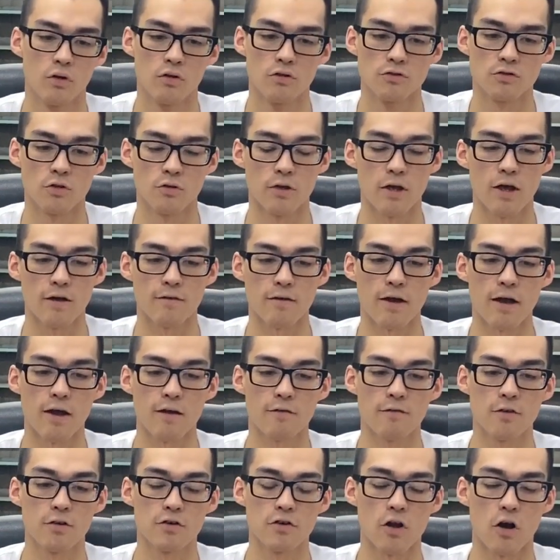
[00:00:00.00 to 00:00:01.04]
So you have
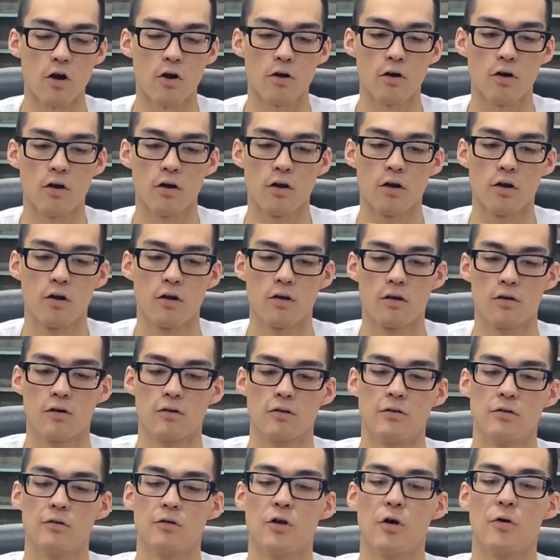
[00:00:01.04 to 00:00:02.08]
half the dart
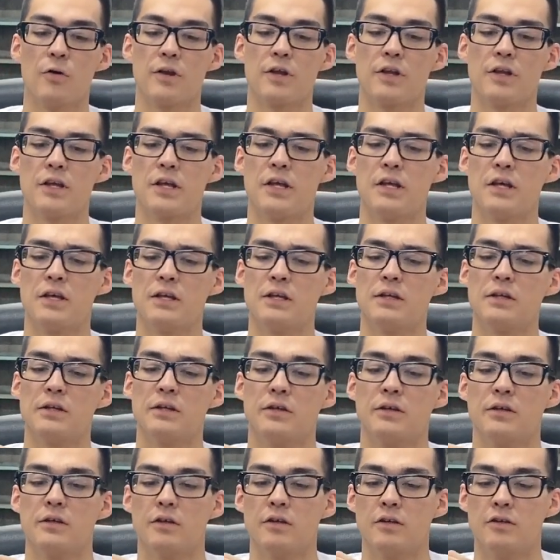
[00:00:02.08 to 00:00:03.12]
loaded
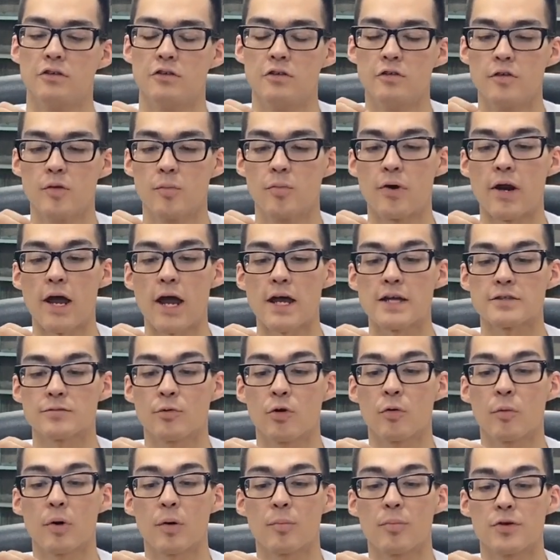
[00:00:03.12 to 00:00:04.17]
in to the brass.
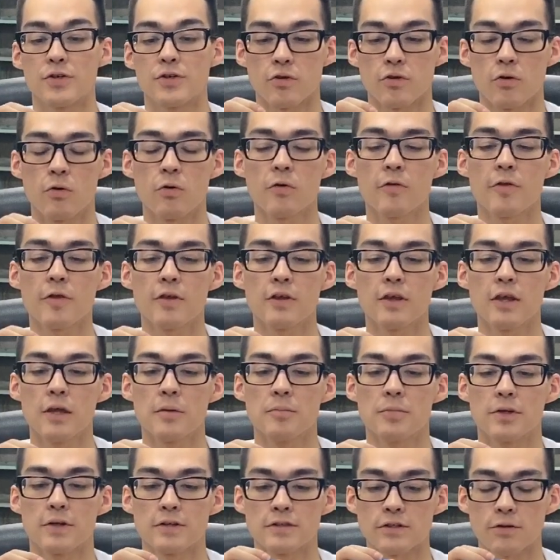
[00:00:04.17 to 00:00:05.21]
We don't want the whole thing
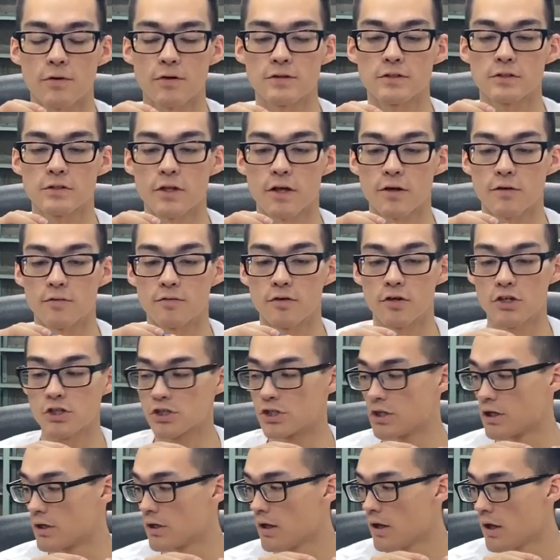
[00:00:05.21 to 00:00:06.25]
in because it creates a lot of
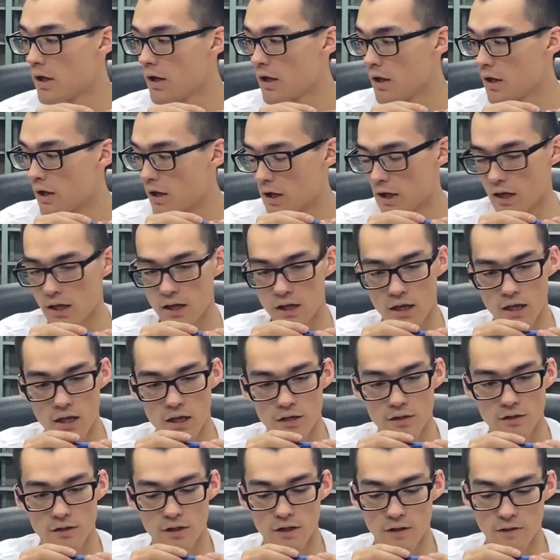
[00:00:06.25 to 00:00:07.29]
friction.
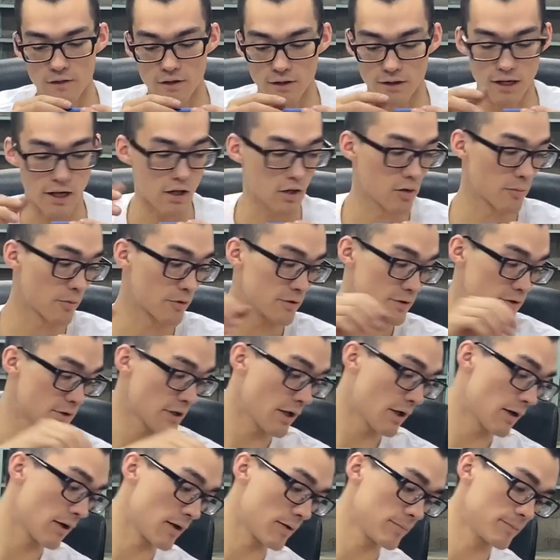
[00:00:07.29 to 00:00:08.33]
And in the caliber
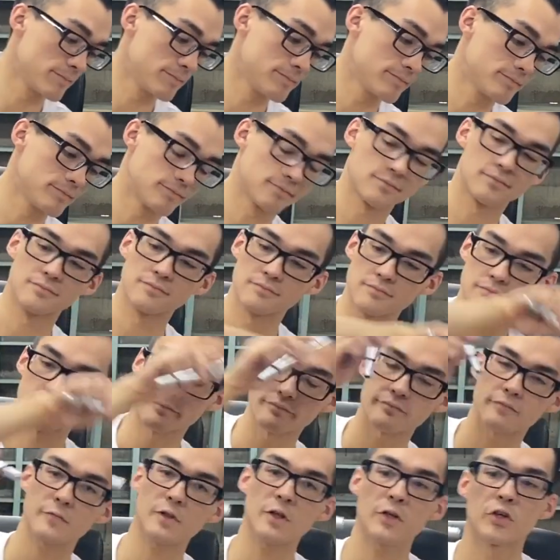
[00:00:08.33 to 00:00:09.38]
setup,
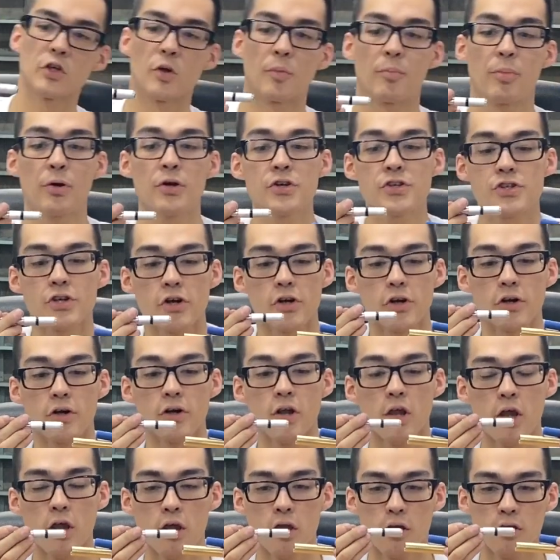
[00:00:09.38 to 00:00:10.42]
your
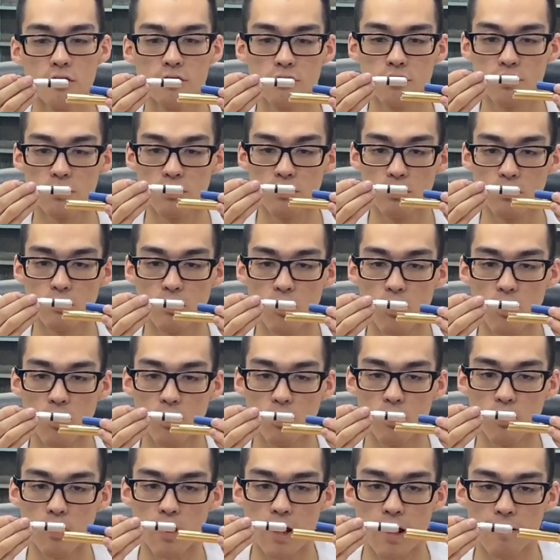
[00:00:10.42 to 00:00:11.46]
pusher to
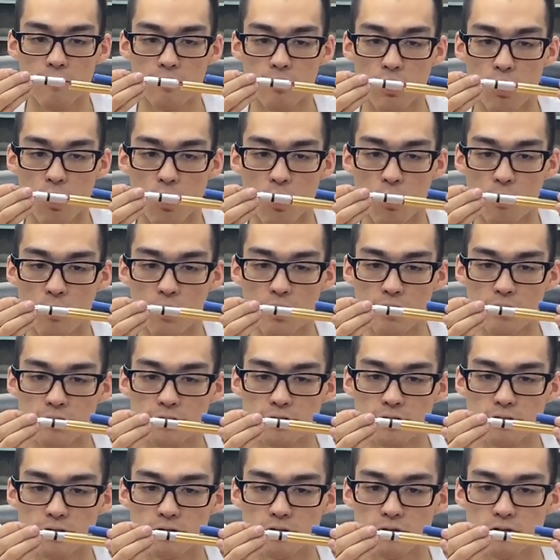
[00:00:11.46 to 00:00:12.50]
have the
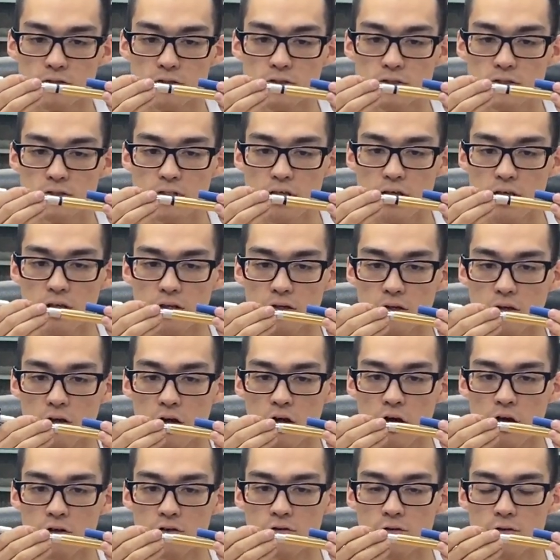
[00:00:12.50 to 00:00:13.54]
O-rings sit
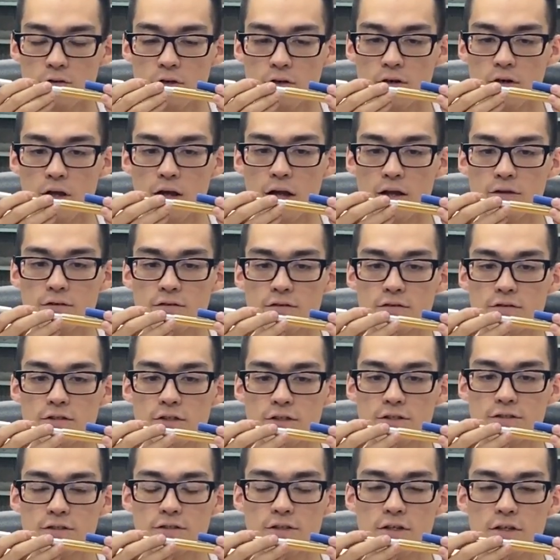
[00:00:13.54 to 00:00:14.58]
onto the
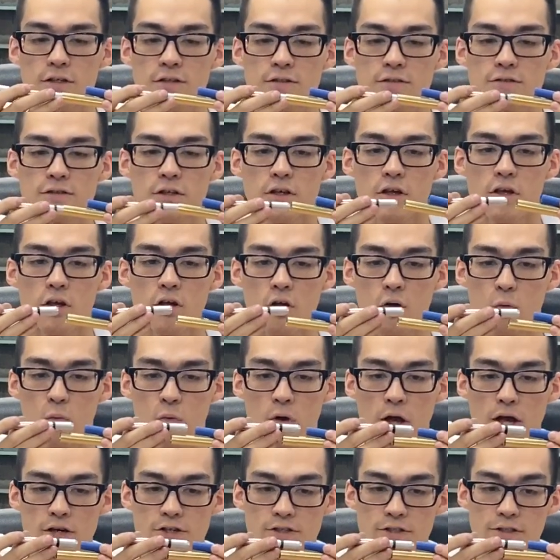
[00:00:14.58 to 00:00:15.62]
9/16
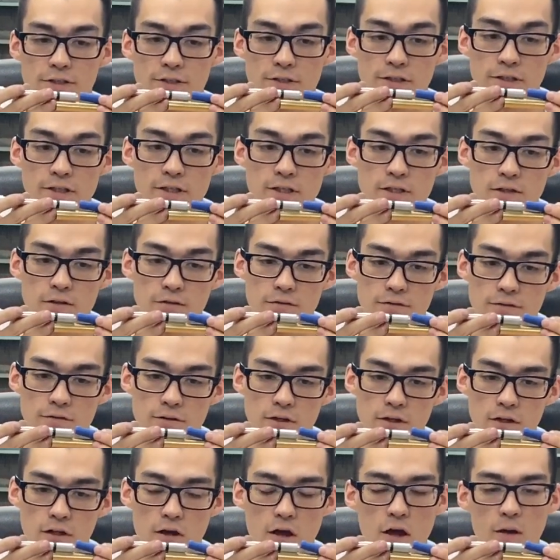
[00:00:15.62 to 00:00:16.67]
will actually
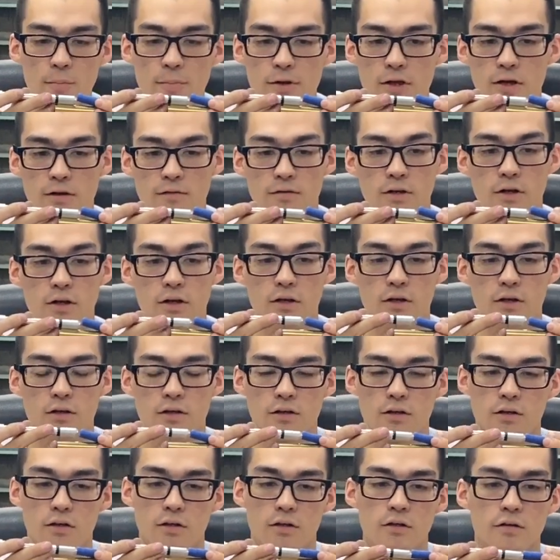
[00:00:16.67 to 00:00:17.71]
leave a bit of
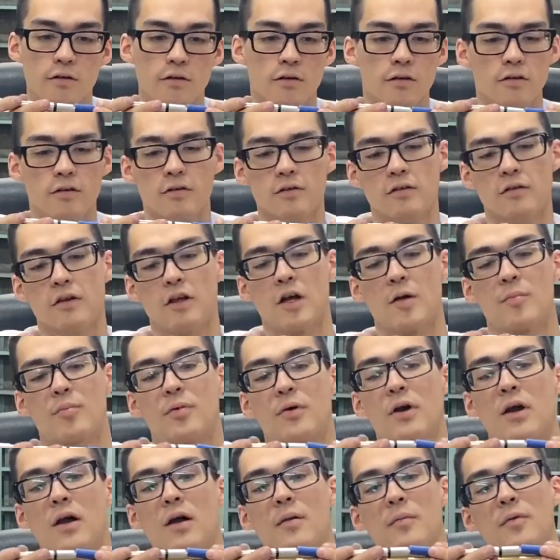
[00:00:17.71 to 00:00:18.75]
a
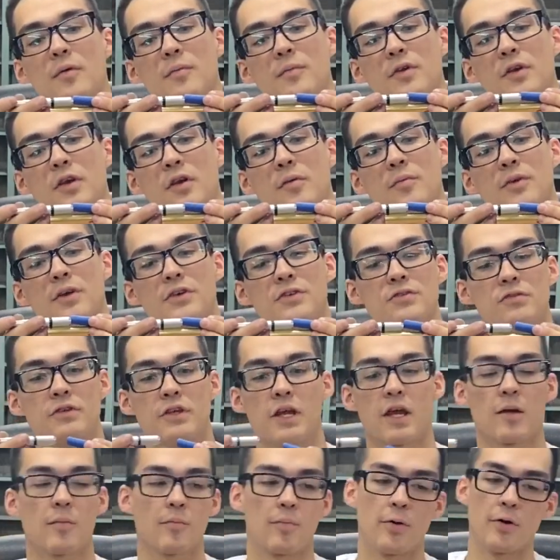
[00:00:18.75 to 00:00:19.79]
problem here because you
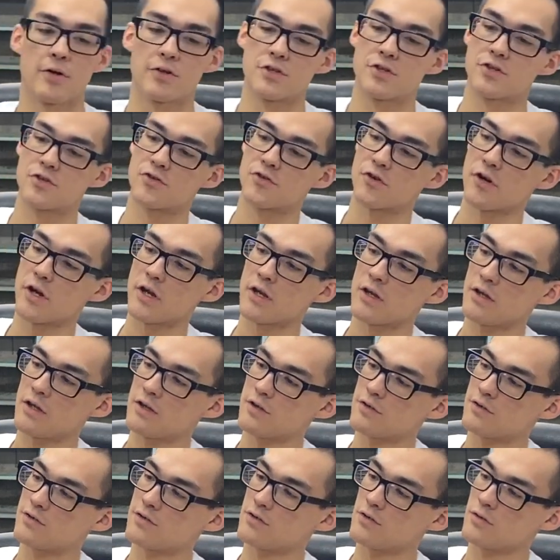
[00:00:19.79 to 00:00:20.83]
can't push straight
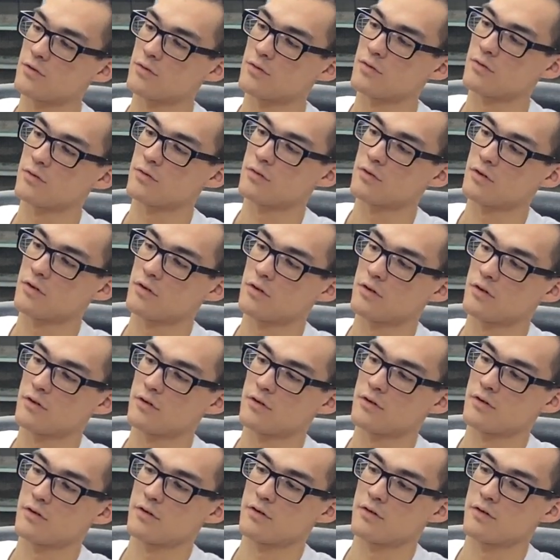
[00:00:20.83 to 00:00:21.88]
into
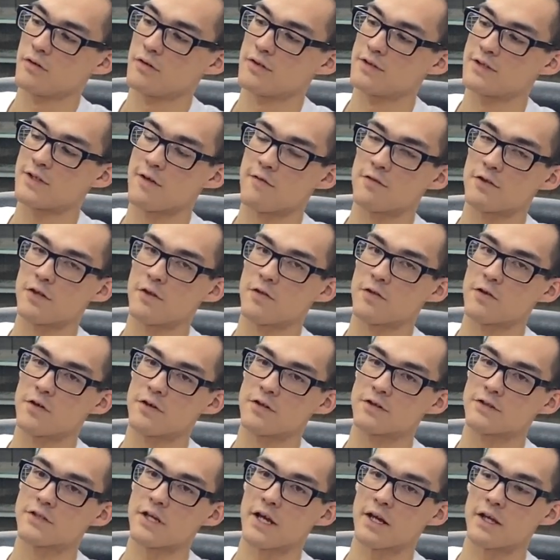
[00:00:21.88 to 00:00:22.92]
the
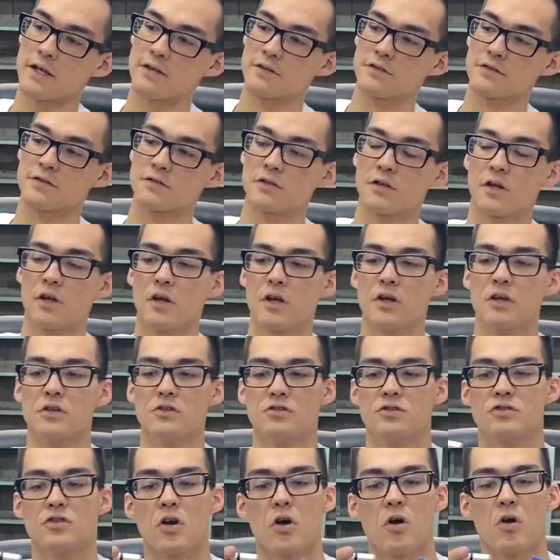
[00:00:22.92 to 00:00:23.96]
1732.
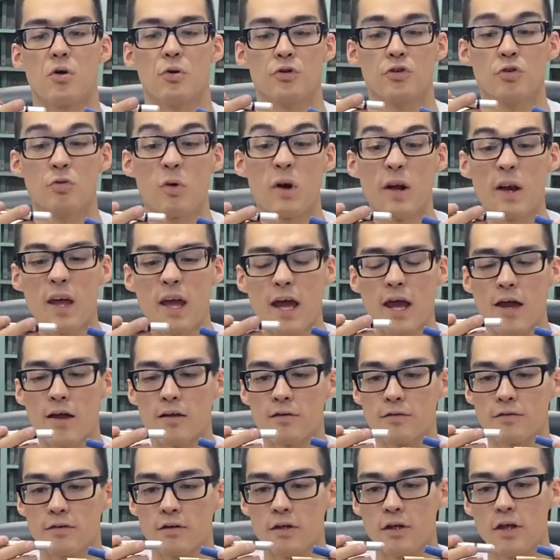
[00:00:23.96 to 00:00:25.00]
So you want to
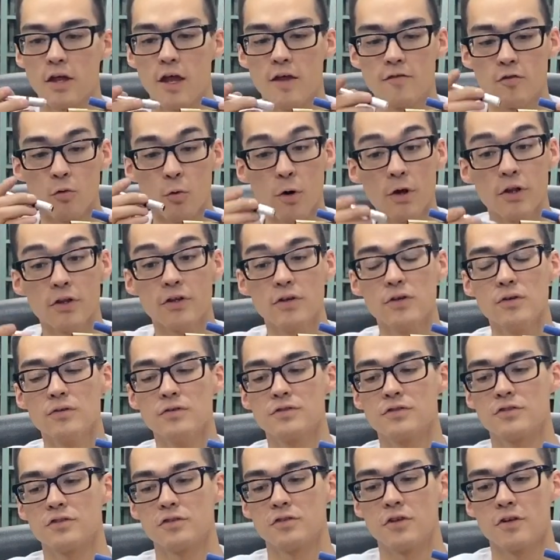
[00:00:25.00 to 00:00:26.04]
have, if you want to
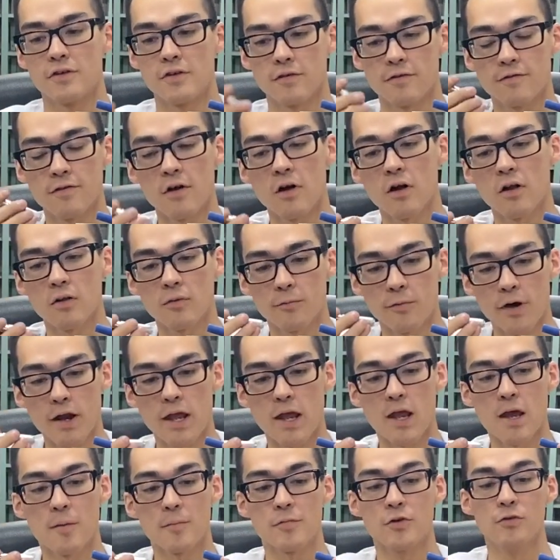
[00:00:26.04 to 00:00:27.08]
use the default
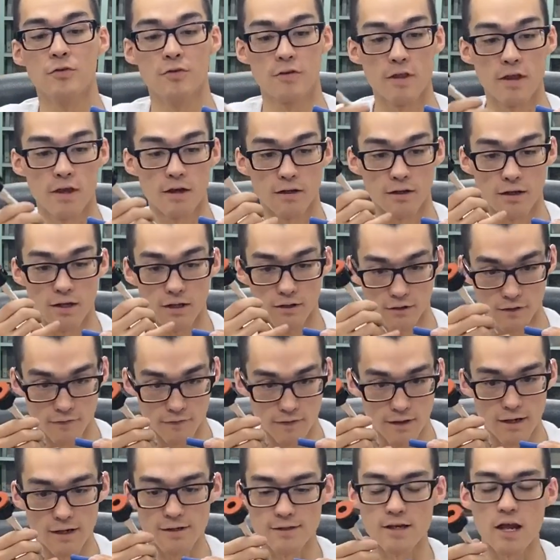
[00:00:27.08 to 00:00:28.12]
ram, you then again need
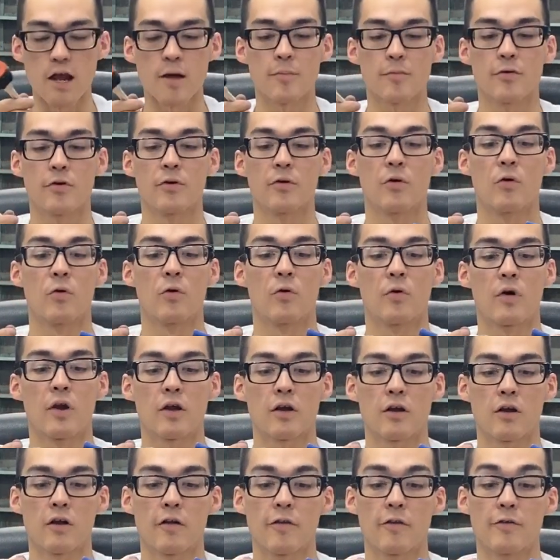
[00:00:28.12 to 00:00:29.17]
the adapter, or I
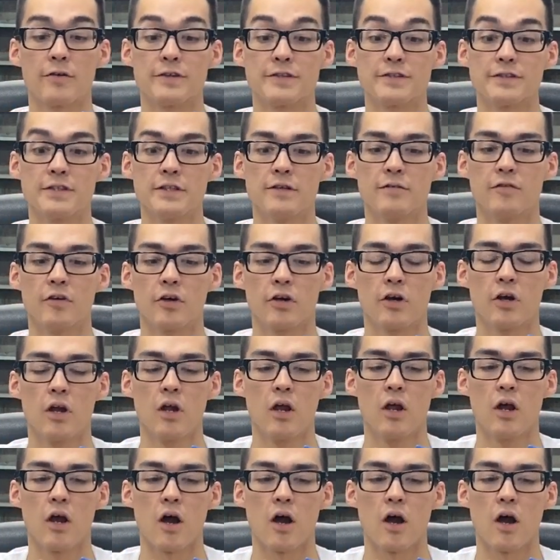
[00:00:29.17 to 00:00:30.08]
call it the receiver,